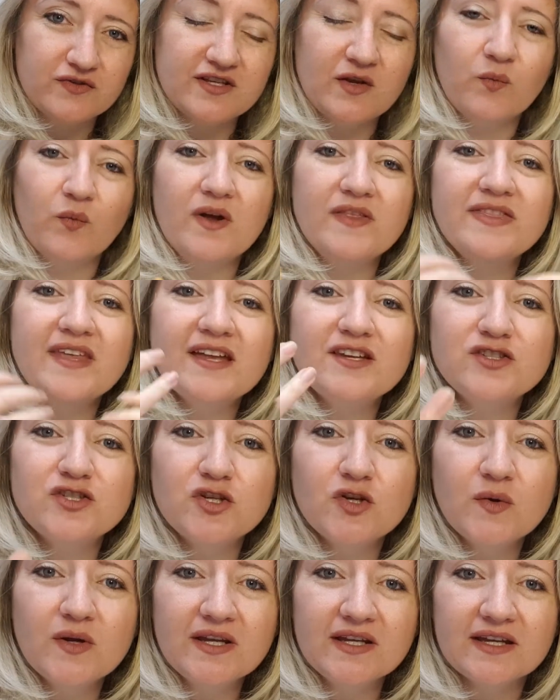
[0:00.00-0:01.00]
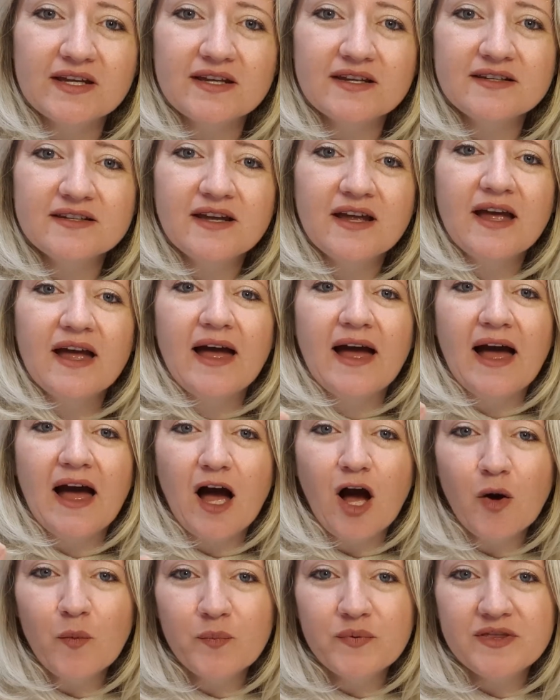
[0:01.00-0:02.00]
And when they're doing it,
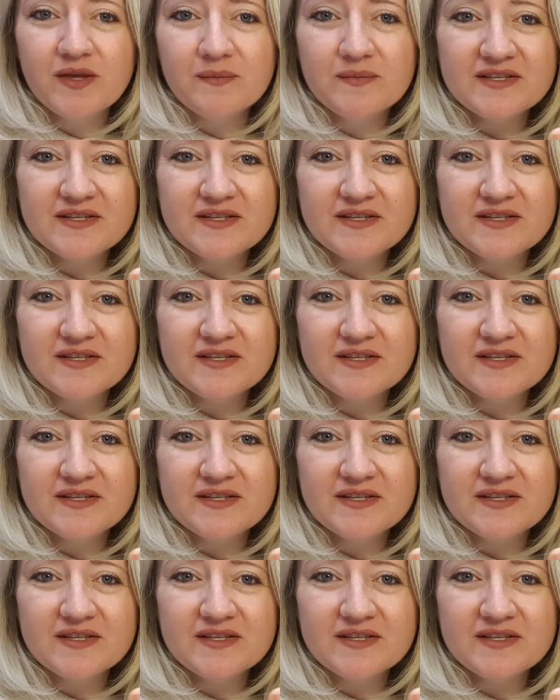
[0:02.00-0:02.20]
help them